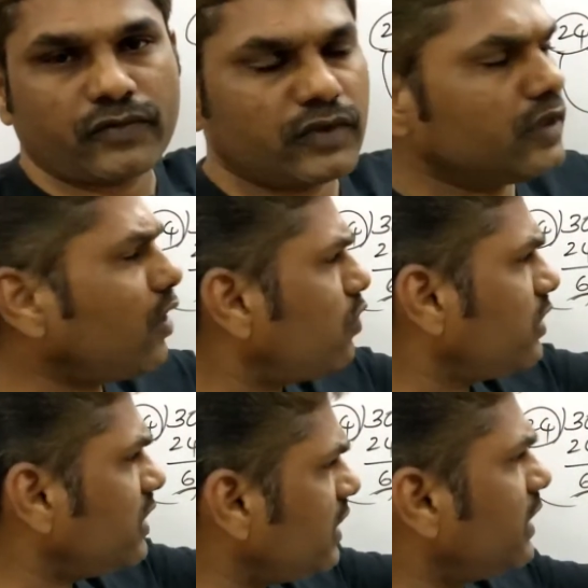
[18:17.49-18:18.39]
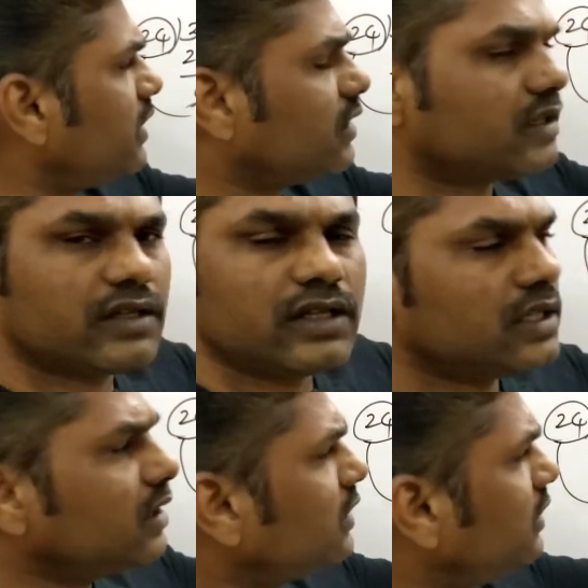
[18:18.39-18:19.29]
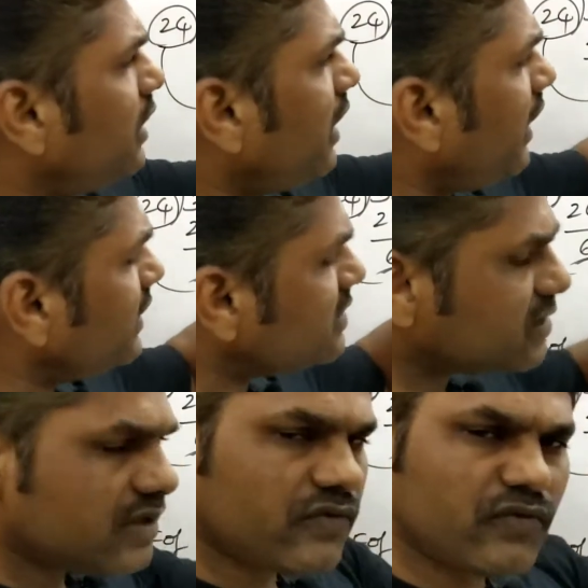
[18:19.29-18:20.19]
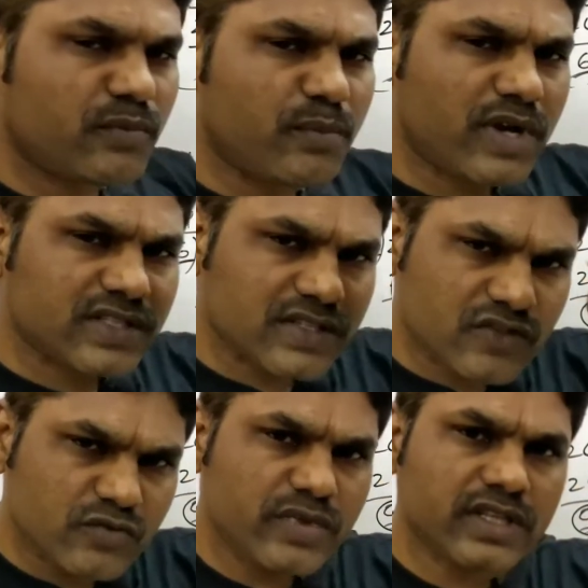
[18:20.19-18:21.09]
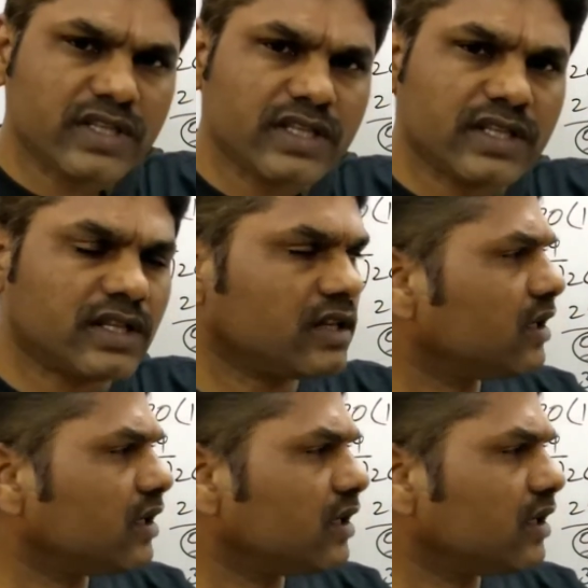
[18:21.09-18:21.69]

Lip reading: Now here the HCF must be the